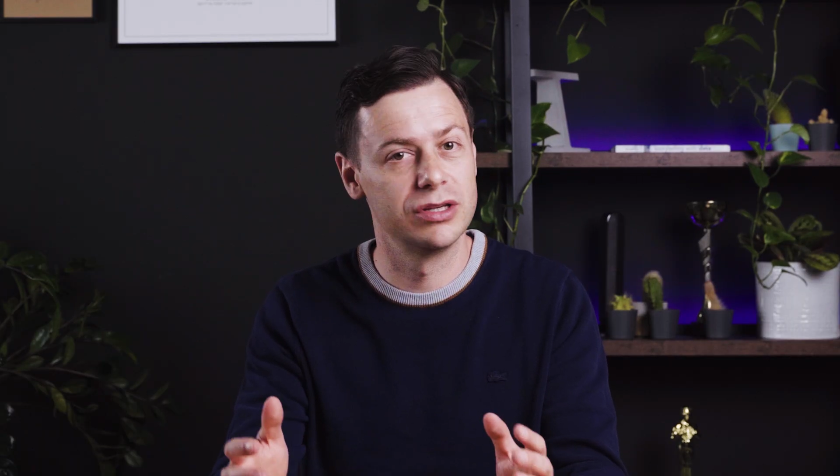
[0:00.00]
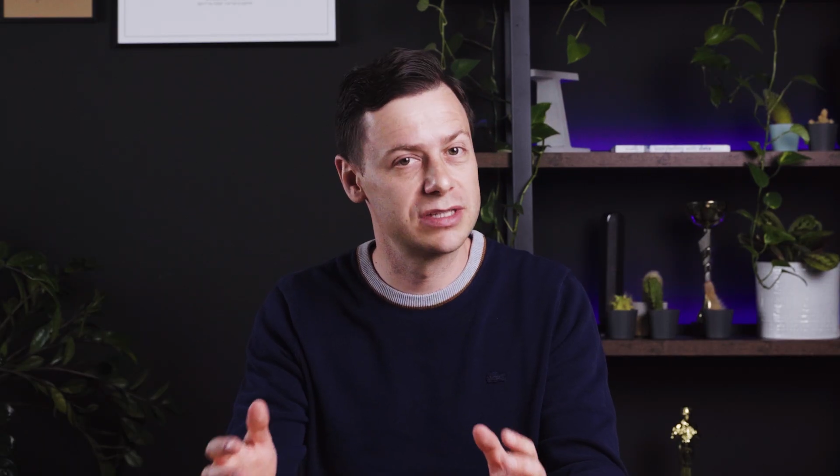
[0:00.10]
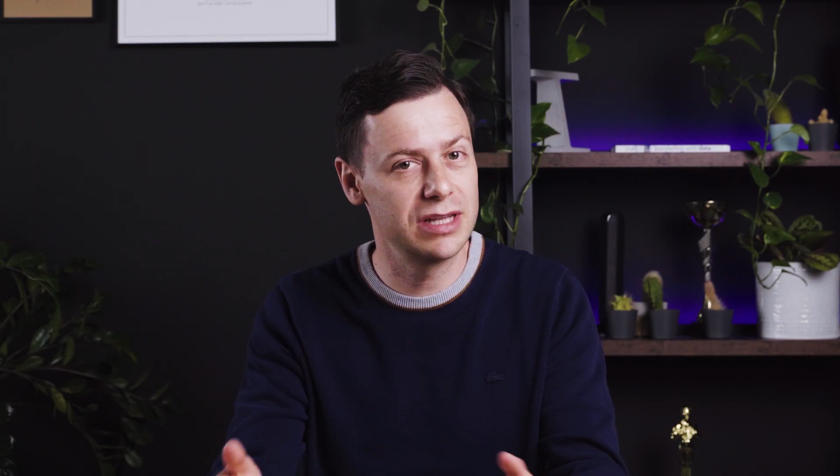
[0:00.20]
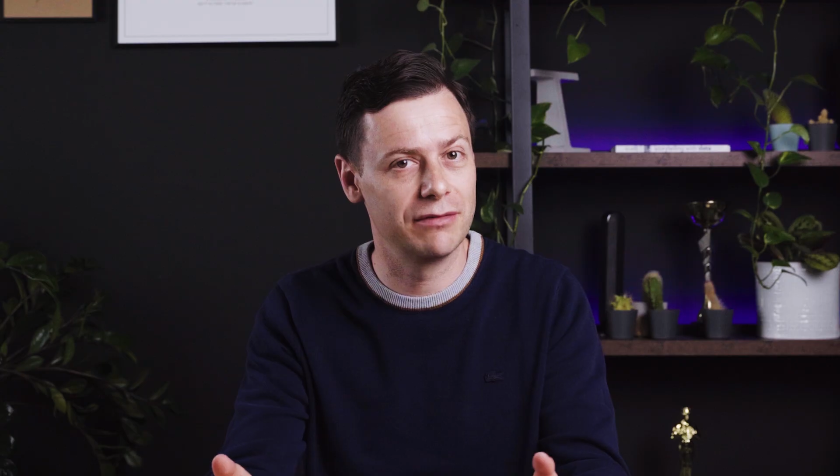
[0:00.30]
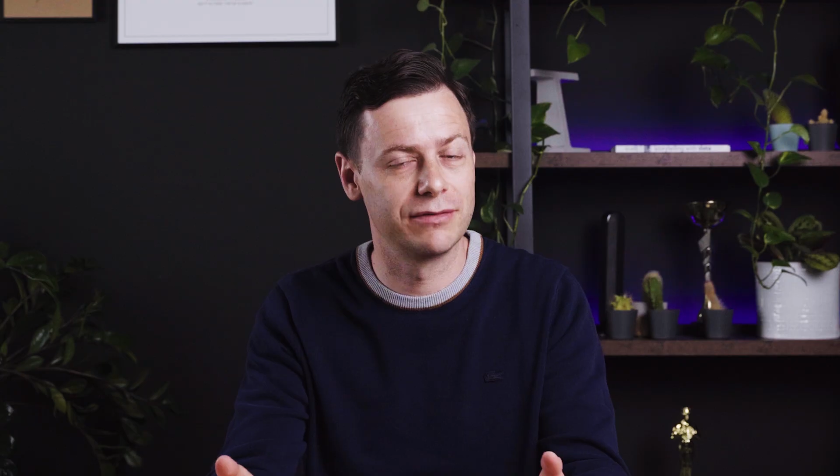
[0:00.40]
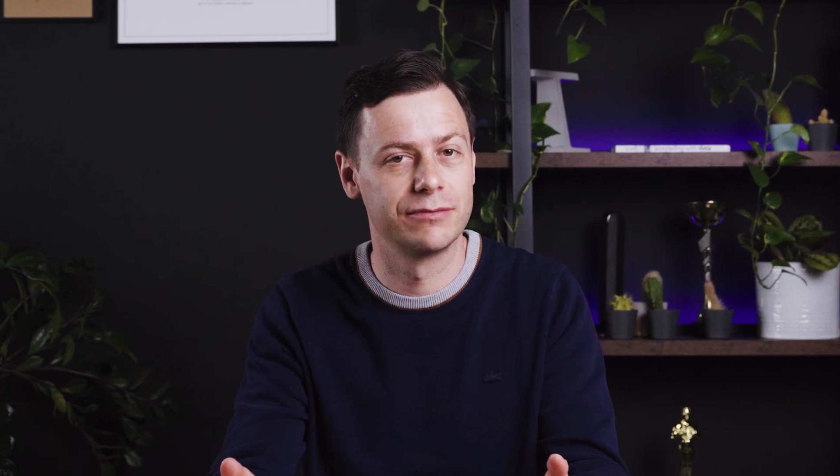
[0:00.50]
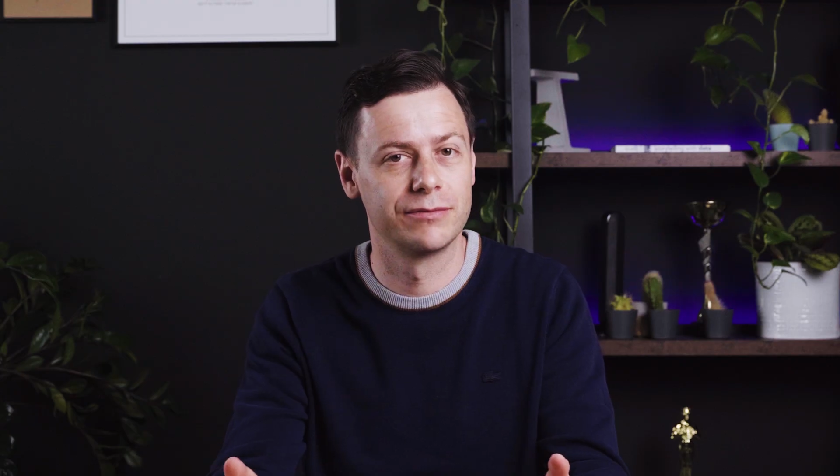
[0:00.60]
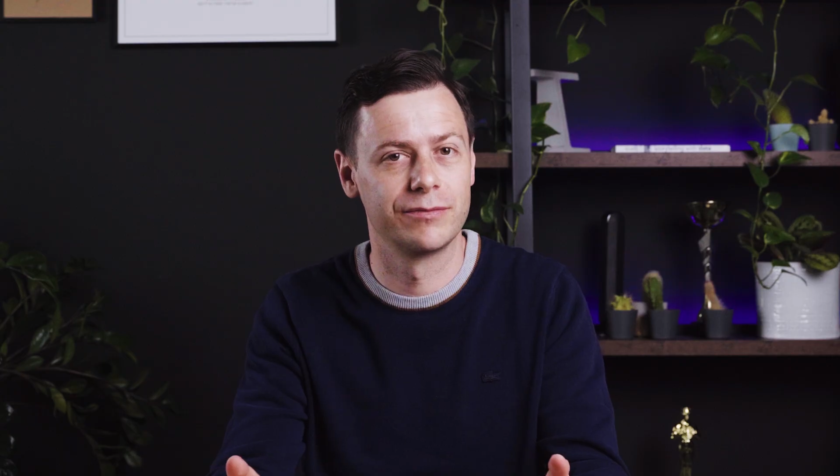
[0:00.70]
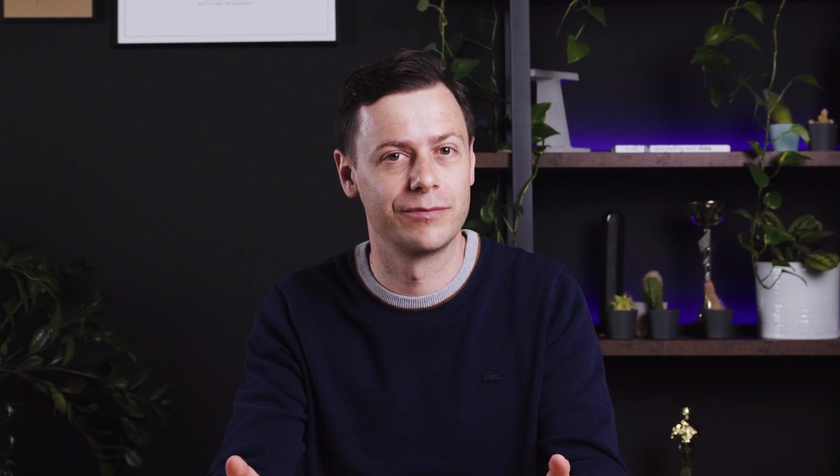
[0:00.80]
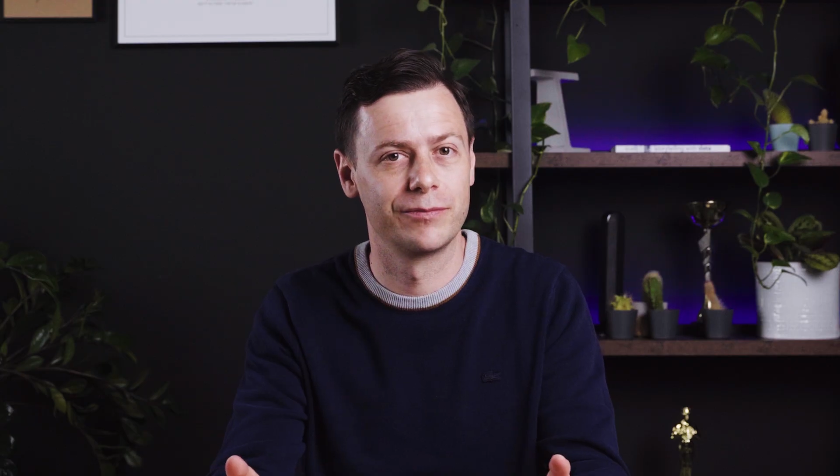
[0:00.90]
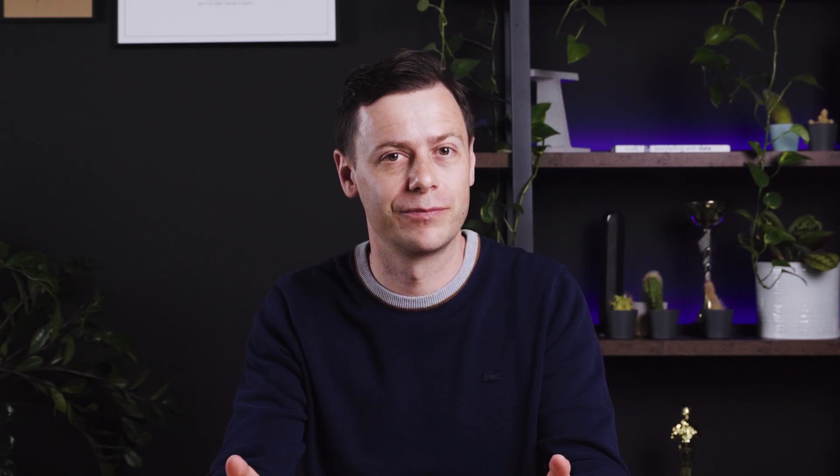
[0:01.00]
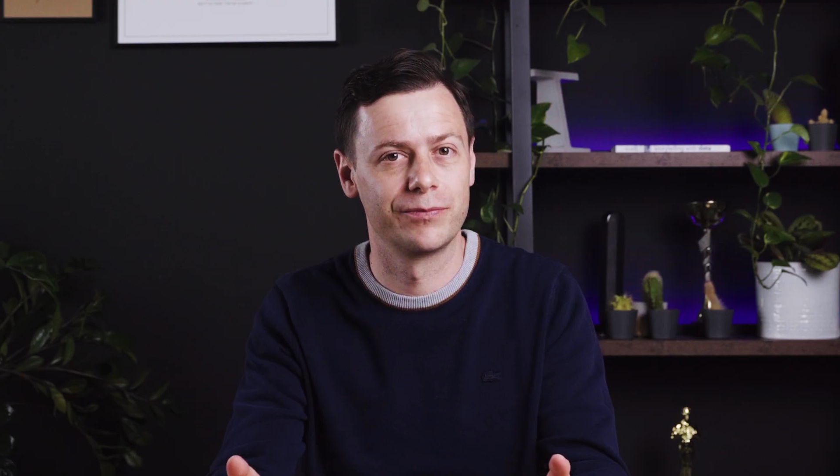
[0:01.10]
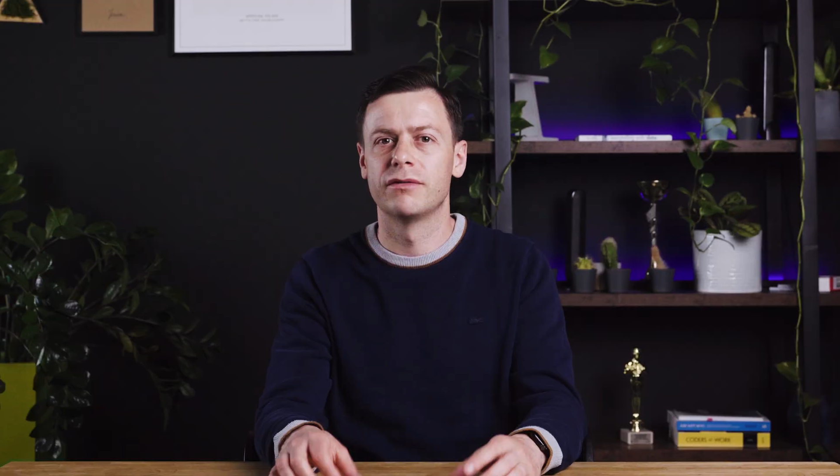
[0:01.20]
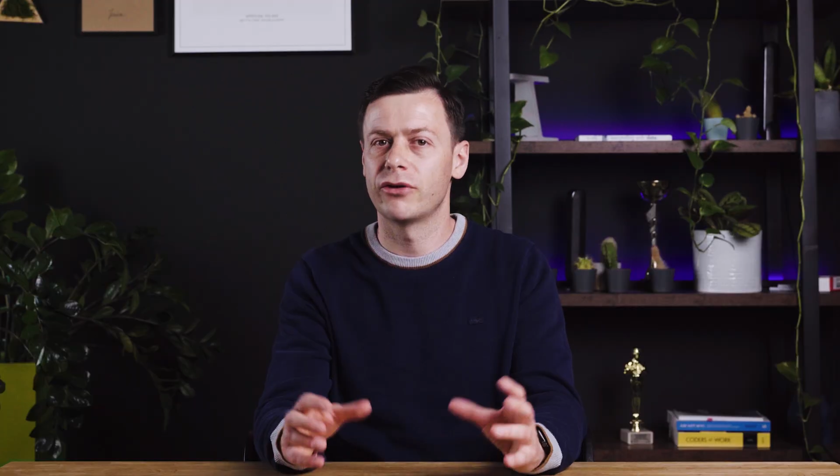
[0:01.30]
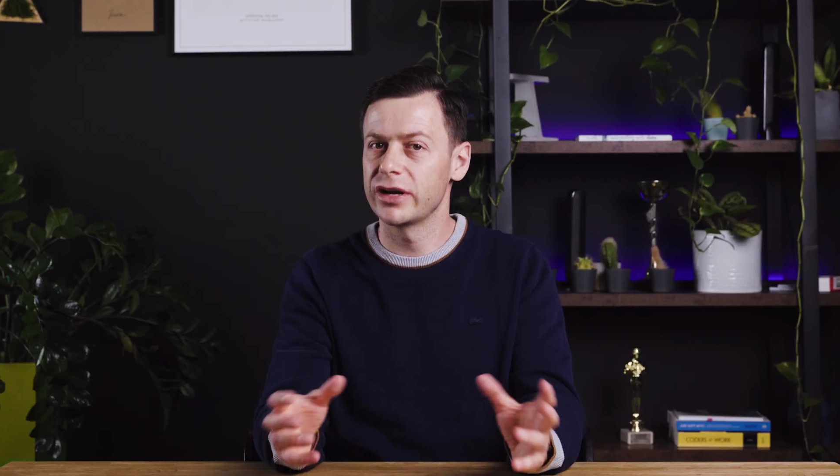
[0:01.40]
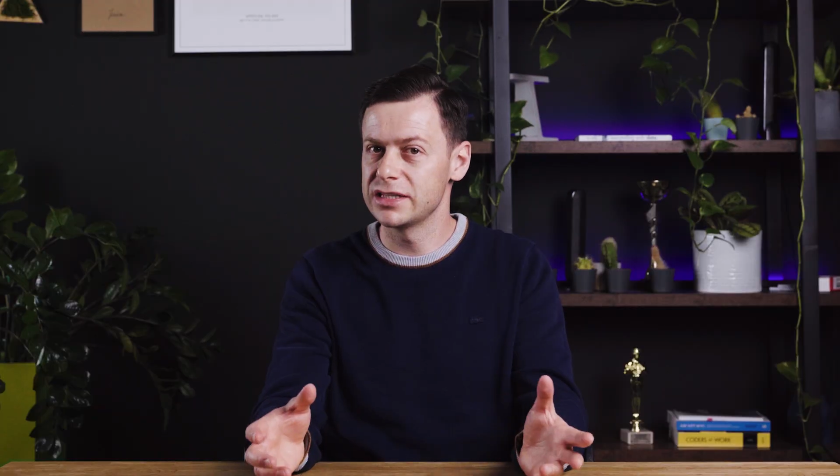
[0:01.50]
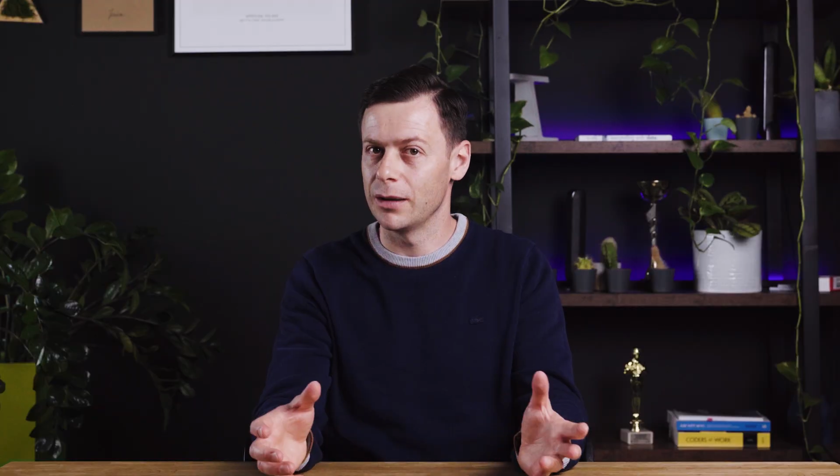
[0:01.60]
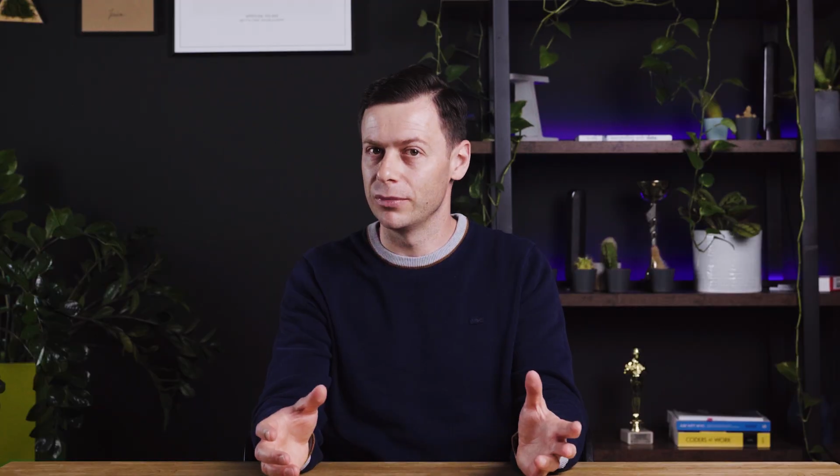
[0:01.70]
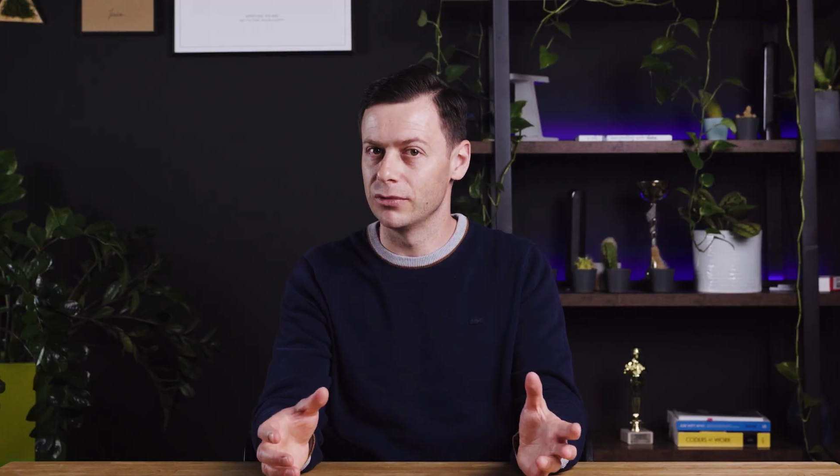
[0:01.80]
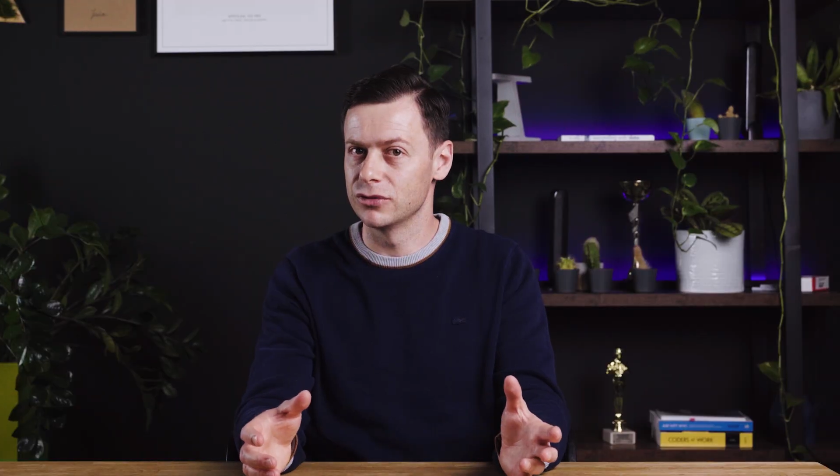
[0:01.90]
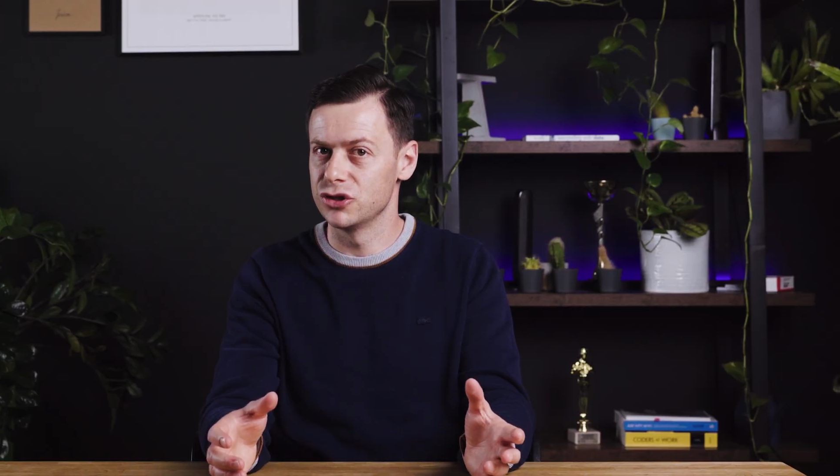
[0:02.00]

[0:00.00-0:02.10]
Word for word: itself. For example,